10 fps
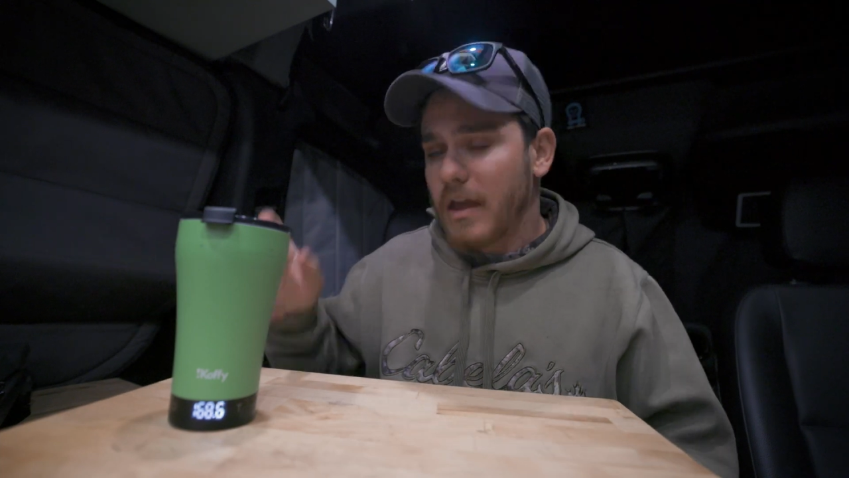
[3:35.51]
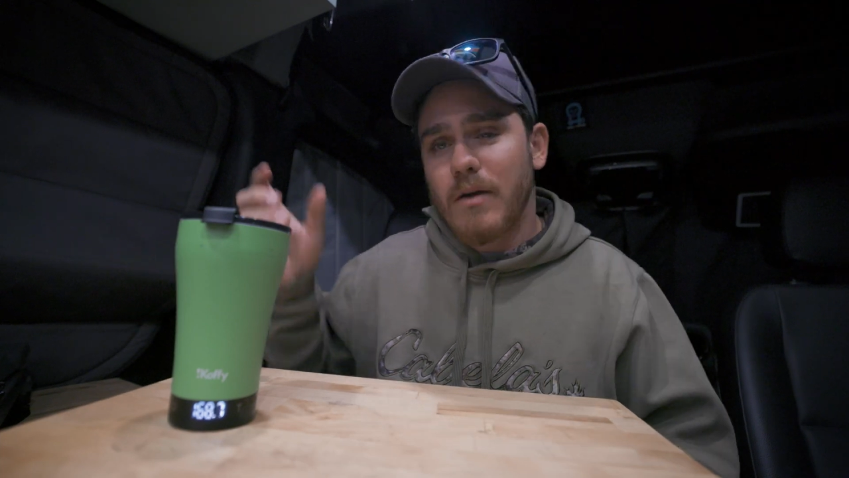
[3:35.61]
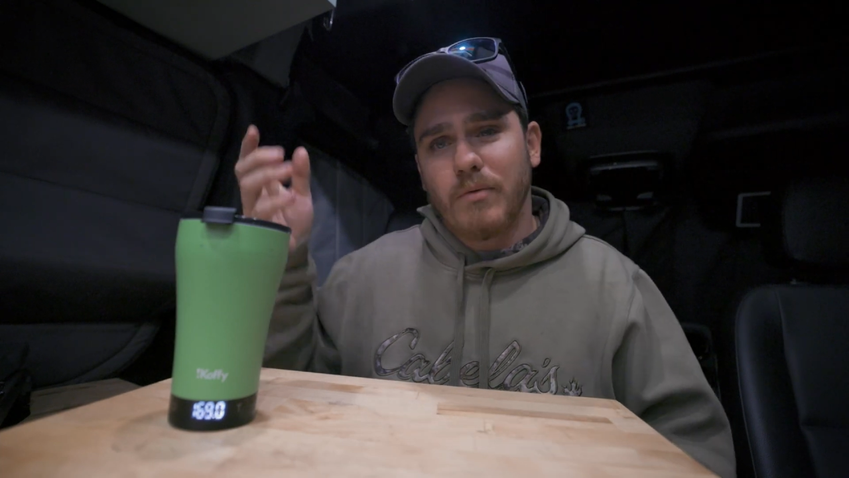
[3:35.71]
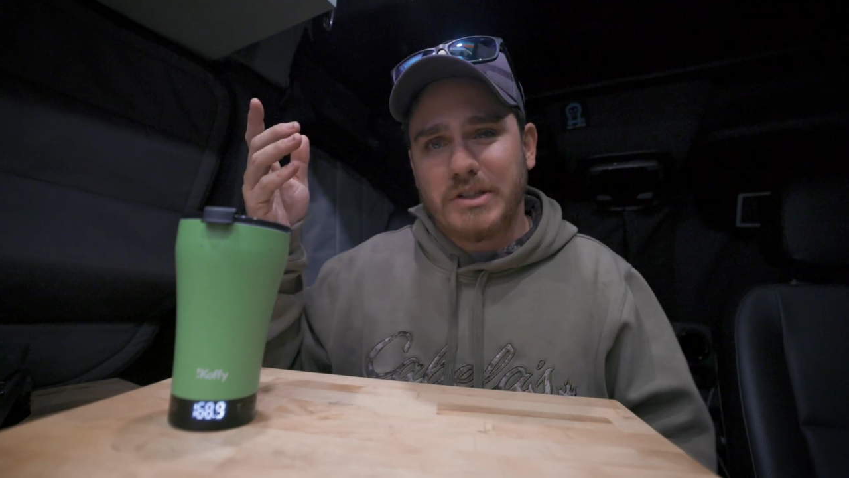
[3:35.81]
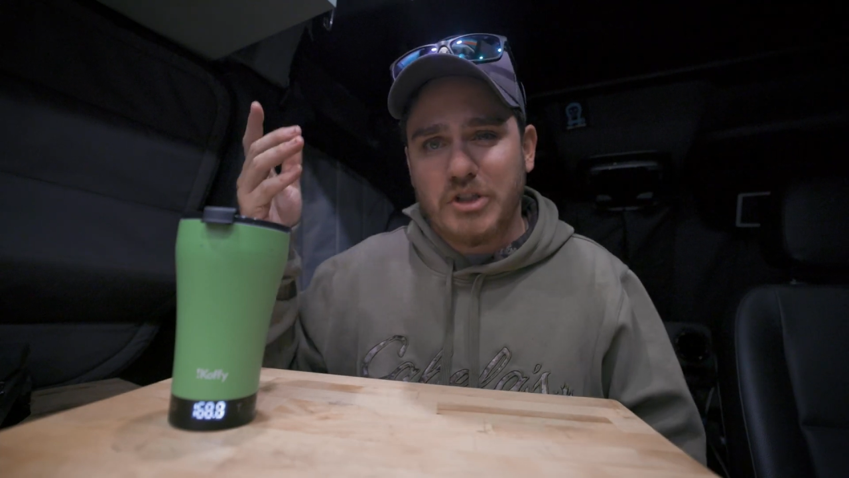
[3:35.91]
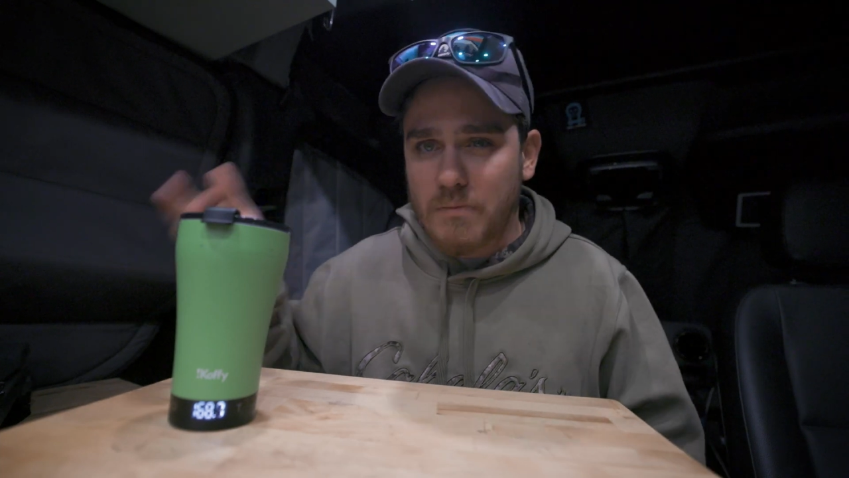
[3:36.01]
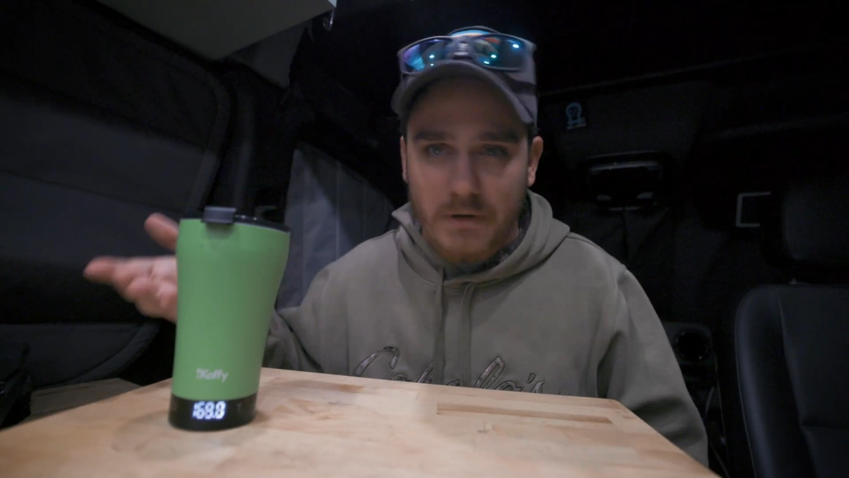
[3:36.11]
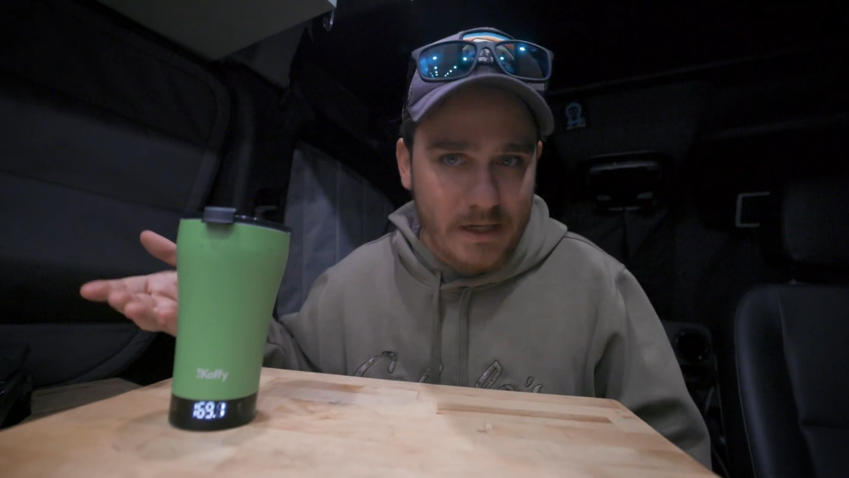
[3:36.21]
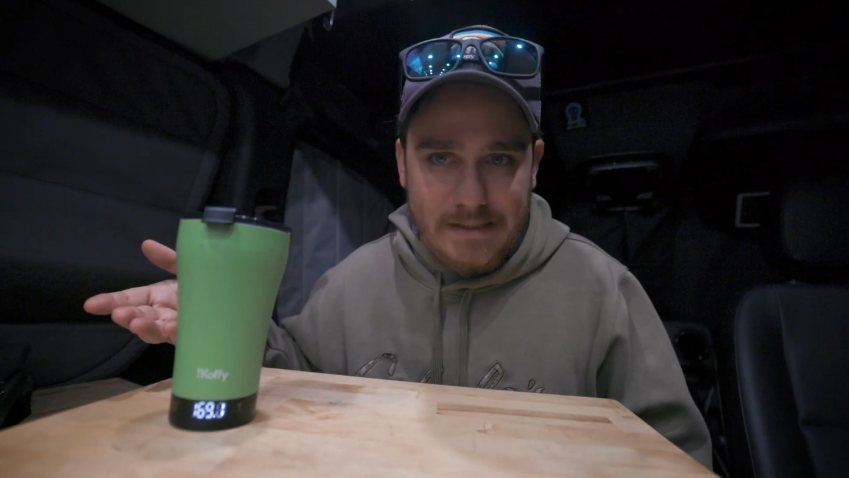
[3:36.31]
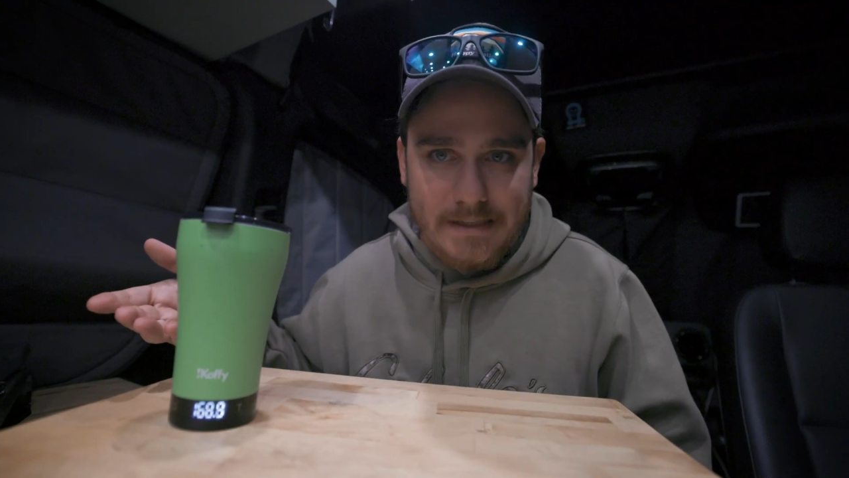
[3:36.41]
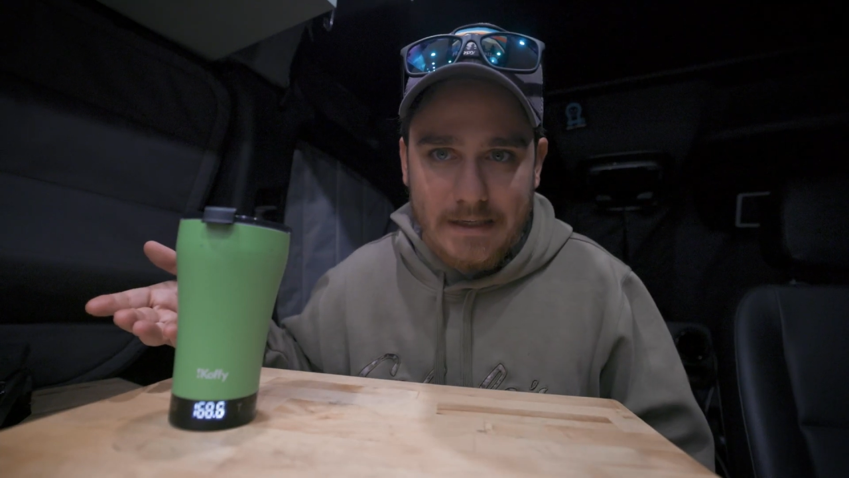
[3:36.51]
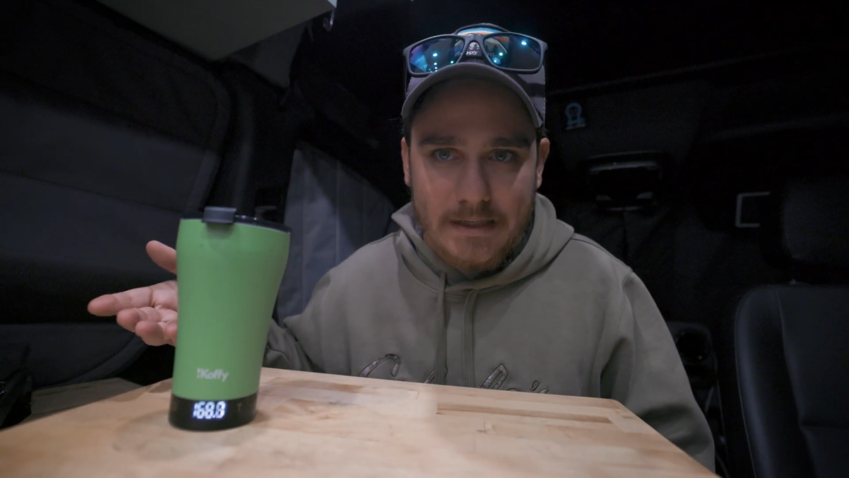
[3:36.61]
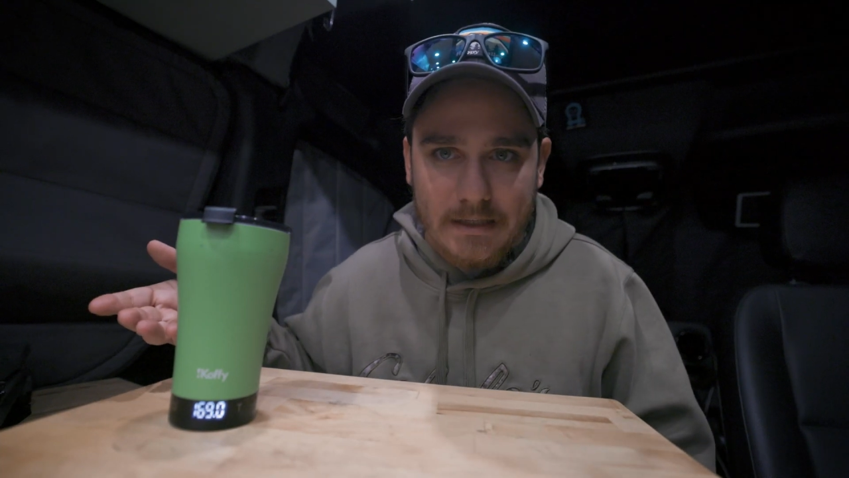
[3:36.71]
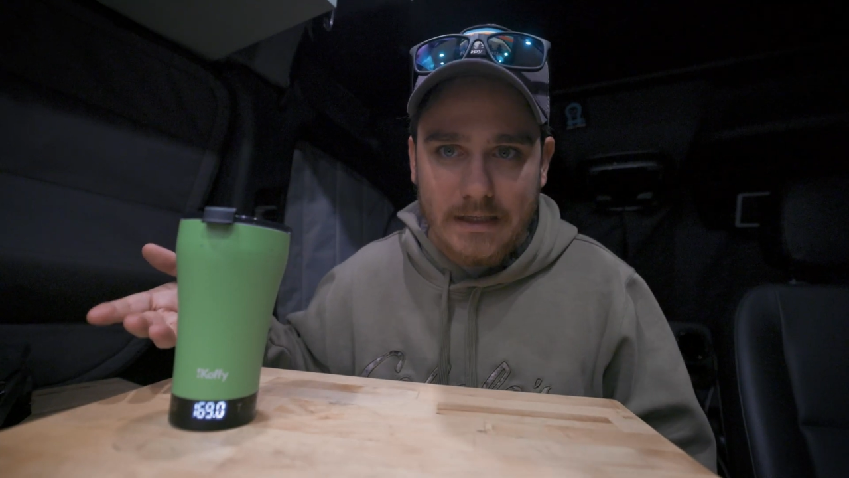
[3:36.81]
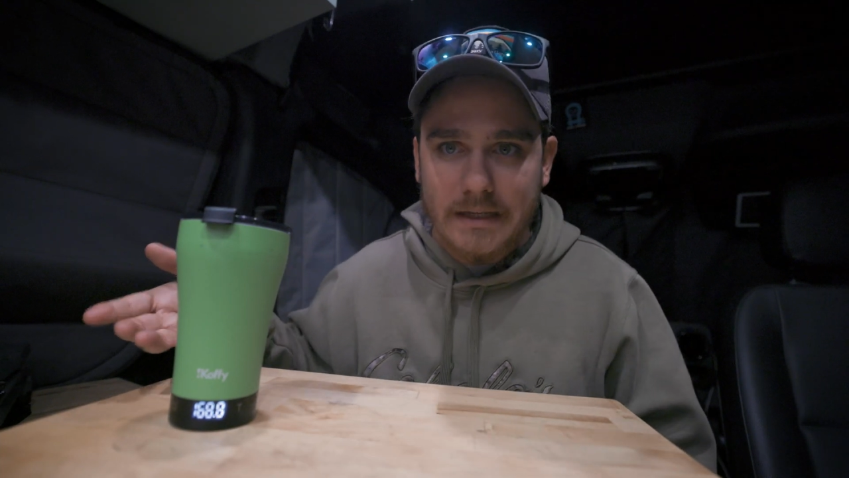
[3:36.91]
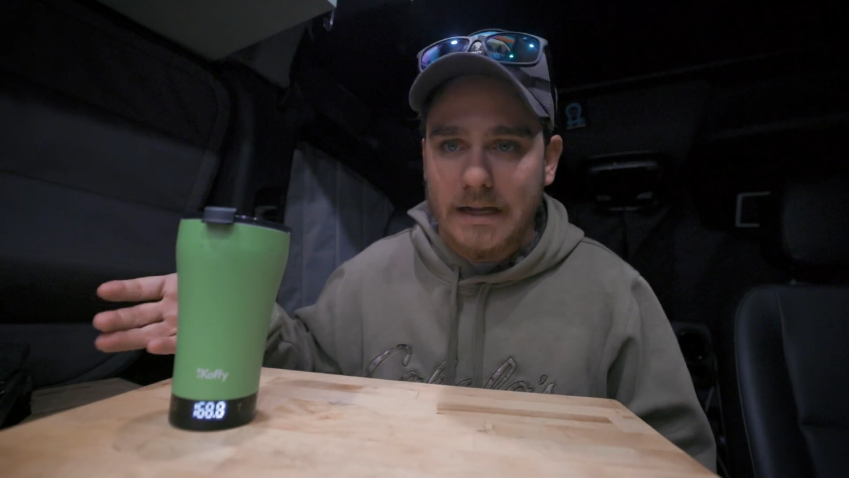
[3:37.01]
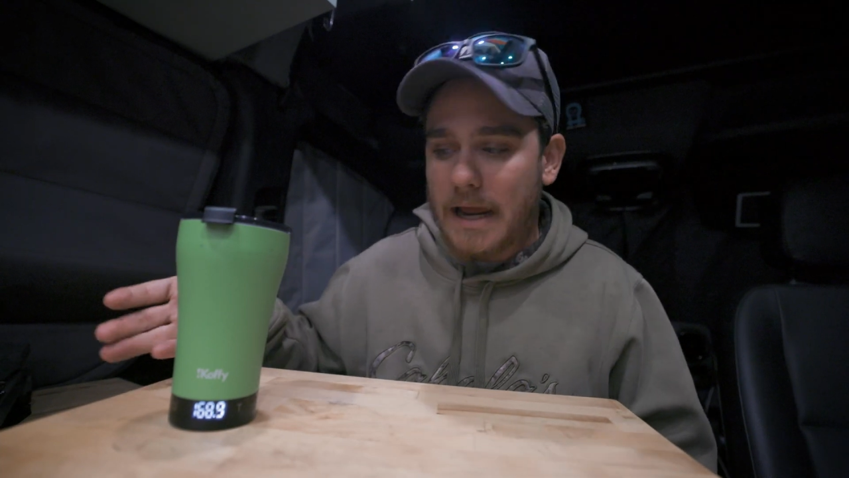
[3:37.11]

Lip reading: It was super easy to clean,